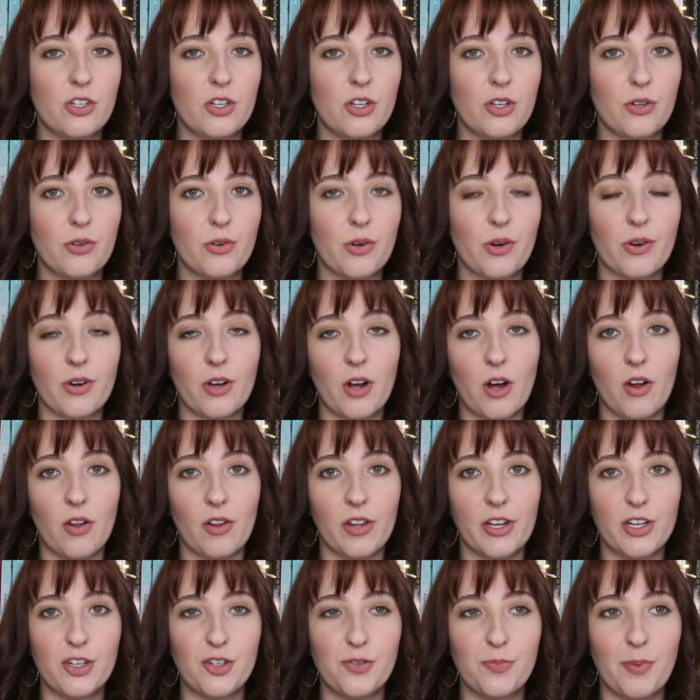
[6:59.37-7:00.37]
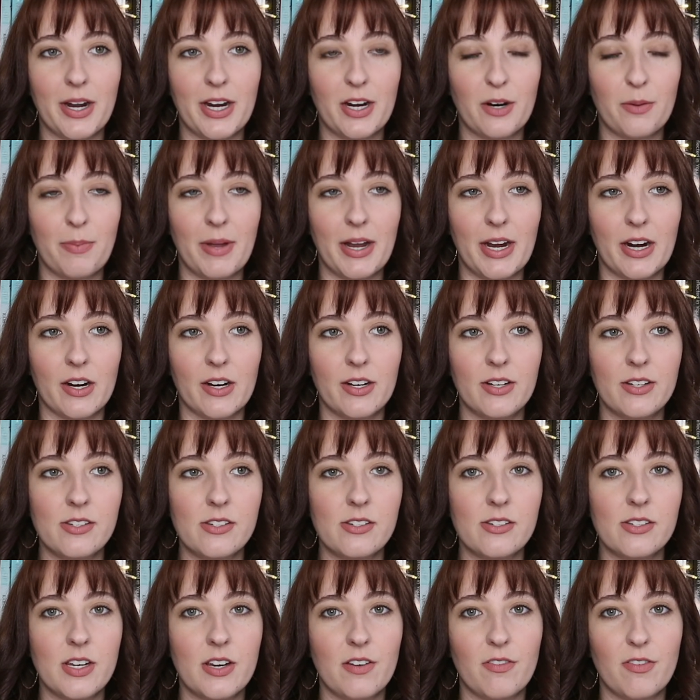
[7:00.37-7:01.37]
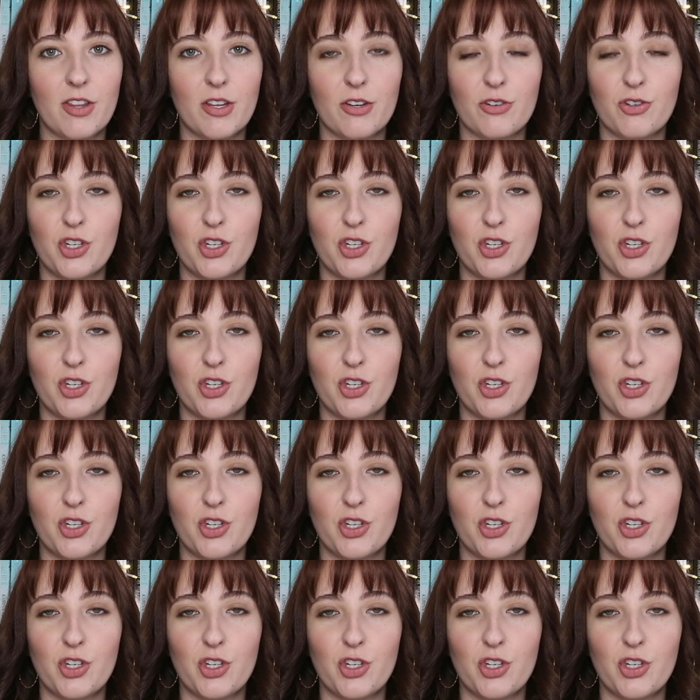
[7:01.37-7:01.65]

to go to college by her parents, even though